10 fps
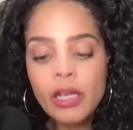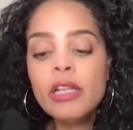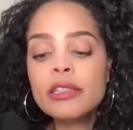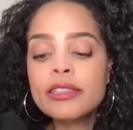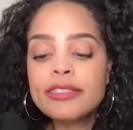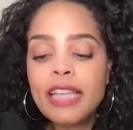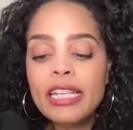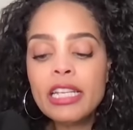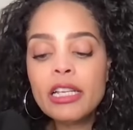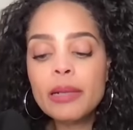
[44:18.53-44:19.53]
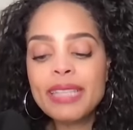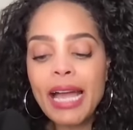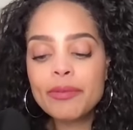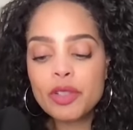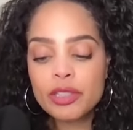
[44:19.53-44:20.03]
The sighting comes
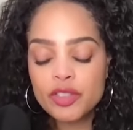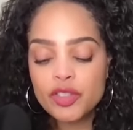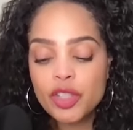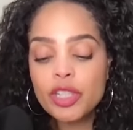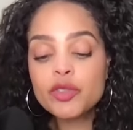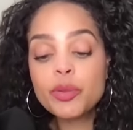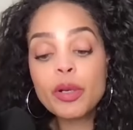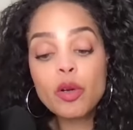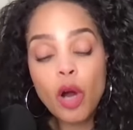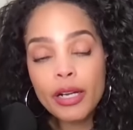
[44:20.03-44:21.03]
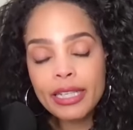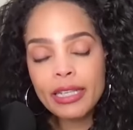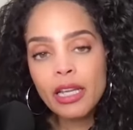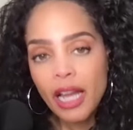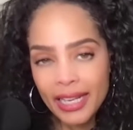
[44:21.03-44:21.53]
after concerns regarding,
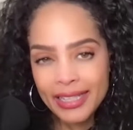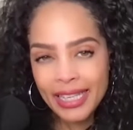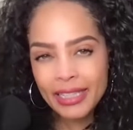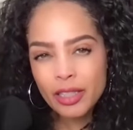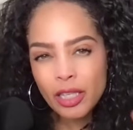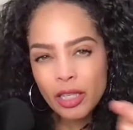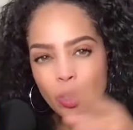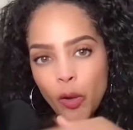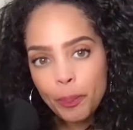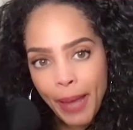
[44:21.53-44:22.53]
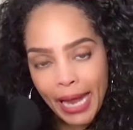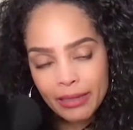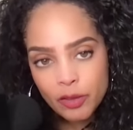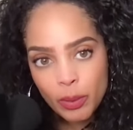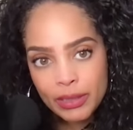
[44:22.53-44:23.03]
again, go back
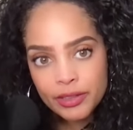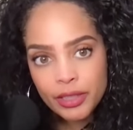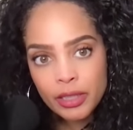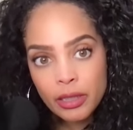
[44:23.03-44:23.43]
to Windsor.